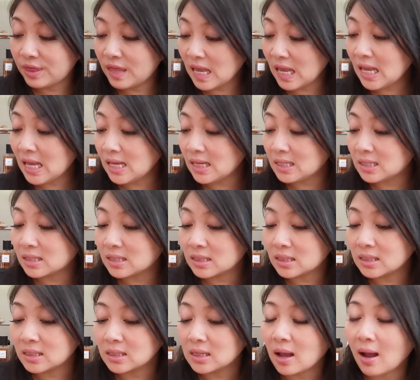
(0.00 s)

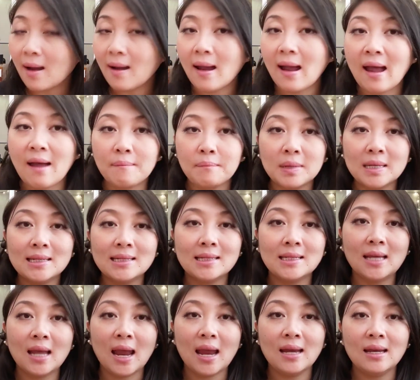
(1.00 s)
these have been
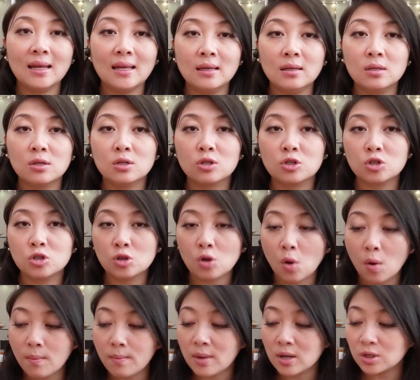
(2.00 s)
gaining
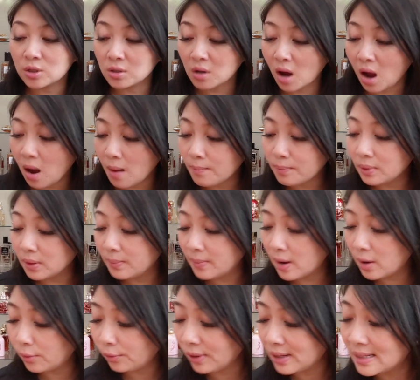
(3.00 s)
so much
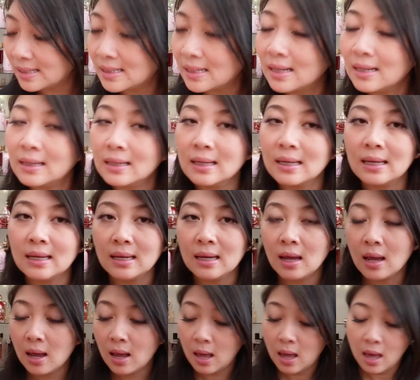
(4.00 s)
compliment recently.
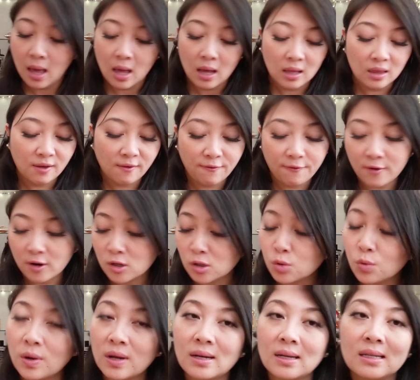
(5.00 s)
The
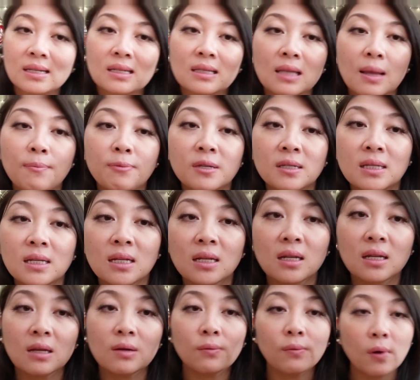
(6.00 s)
first one is
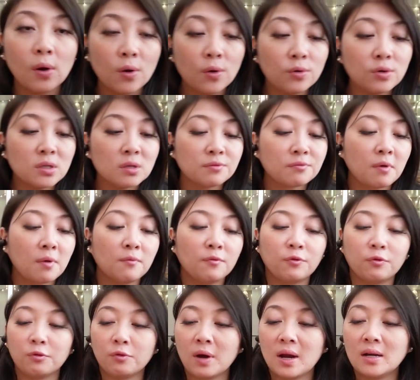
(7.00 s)
Lipsticky Rose from
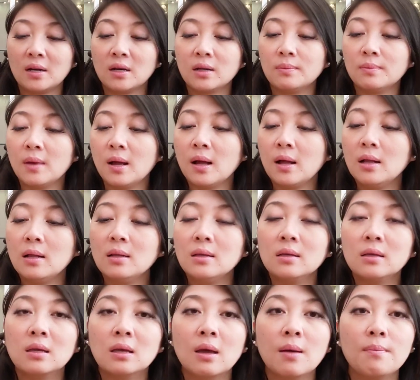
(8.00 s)
Frederic
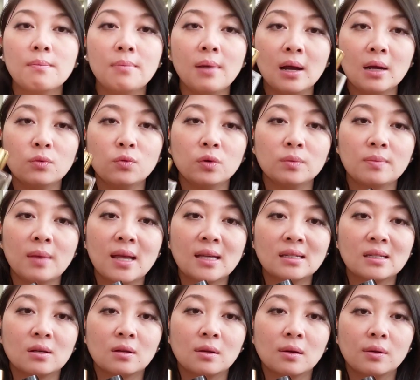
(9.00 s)
Malle combined with
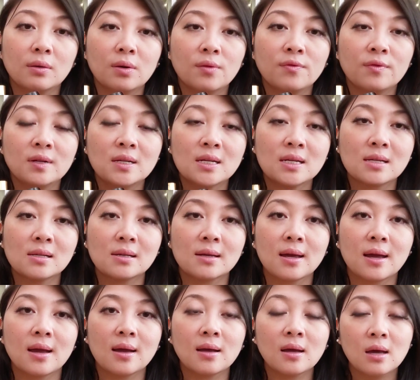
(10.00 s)
Mazzolari
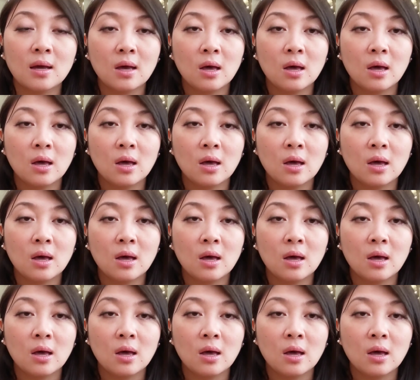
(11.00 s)
Vaniglia.